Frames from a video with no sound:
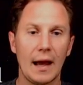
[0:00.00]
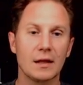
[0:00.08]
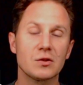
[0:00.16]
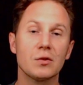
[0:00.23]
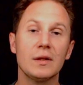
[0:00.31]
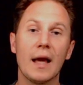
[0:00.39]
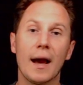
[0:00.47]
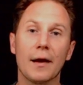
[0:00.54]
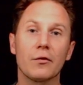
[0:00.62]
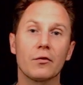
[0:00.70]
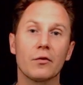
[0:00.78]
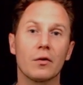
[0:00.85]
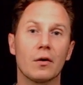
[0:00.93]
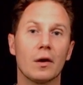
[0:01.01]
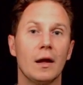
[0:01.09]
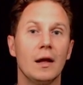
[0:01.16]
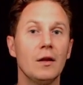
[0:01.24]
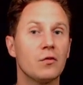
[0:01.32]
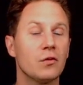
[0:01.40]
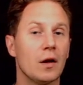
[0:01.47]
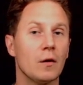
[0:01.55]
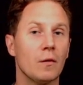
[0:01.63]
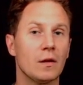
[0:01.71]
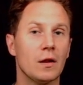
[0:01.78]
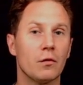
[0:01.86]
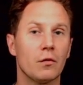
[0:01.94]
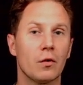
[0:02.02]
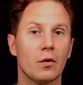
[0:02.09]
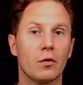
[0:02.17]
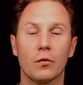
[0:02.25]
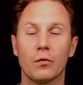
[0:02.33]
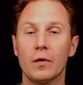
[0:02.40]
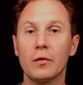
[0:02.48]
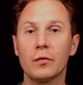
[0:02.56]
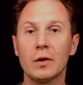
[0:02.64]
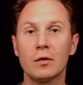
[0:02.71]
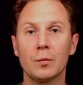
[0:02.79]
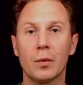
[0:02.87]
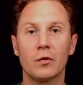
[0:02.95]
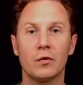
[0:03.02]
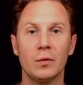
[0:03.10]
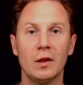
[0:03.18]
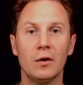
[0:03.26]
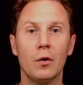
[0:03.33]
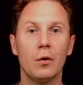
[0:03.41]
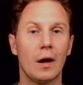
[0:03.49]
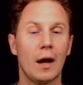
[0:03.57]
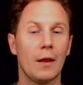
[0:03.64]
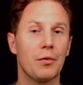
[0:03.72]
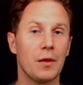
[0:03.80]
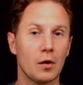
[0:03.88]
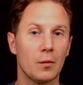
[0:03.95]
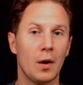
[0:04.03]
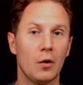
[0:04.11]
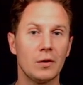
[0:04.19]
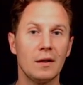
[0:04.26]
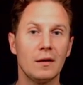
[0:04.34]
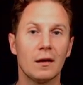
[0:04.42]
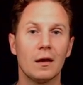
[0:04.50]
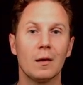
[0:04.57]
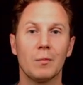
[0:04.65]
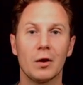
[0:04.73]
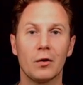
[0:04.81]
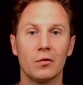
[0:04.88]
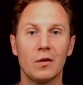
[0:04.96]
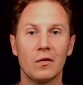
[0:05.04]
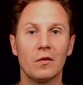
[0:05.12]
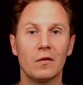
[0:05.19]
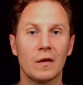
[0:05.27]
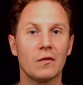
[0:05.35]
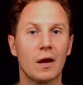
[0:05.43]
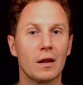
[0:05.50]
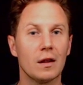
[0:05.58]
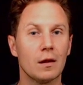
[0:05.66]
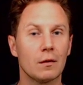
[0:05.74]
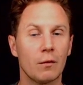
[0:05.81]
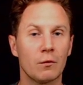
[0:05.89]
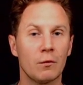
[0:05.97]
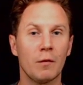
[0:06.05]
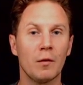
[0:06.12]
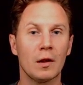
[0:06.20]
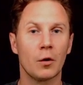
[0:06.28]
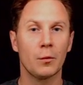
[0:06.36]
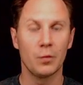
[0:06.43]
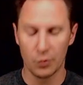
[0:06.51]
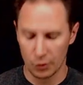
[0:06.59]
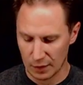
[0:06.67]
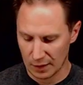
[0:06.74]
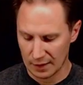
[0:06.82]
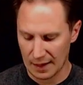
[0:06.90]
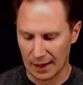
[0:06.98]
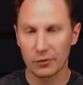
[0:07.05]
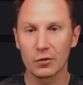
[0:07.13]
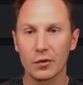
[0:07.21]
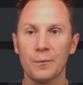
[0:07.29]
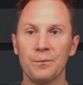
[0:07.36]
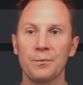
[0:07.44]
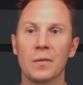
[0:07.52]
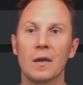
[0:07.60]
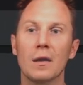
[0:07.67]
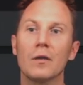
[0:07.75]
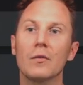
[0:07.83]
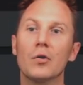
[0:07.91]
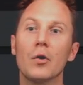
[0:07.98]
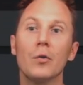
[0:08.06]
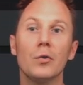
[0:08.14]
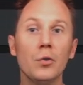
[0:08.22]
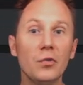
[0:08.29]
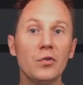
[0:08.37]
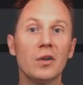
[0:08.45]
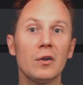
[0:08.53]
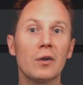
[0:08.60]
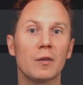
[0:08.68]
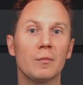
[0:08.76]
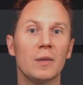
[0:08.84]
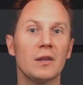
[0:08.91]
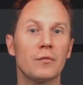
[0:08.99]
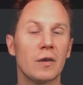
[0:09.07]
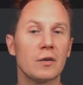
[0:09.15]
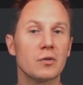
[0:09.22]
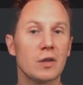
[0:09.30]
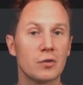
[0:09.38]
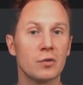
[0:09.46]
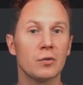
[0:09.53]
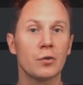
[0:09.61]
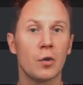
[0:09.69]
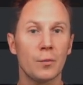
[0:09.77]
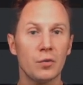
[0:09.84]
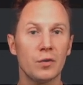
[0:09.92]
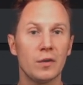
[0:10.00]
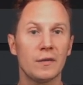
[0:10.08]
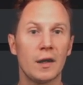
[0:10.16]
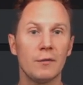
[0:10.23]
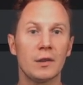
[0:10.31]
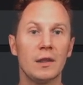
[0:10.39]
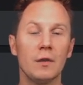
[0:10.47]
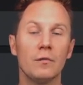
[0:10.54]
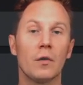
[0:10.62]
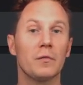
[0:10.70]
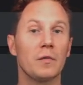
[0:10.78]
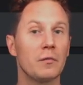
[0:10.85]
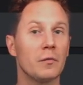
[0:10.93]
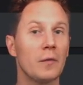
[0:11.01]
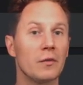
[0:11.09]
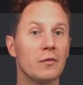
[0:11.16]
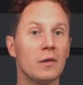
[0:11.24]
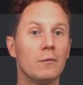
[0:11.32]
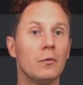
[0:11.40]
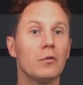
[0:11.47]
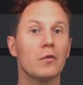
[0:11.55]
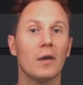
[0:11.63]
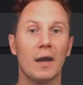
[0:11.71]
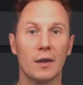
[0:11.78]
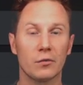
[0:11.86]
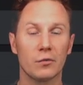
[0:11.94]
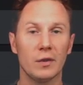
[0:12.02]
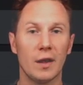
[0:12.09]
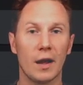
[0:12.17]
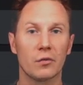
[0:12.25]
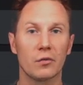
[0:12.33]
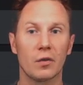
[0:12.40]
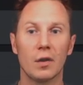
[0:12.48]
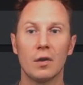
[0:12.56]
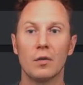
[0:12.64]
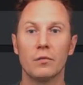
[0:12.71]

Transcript: x to the x, its derivative? So feel free to pause the video and think about it, because this is exactly what we will compute next. So use the logarithmic differentiation to compute the derivative of f of x equals x to the x.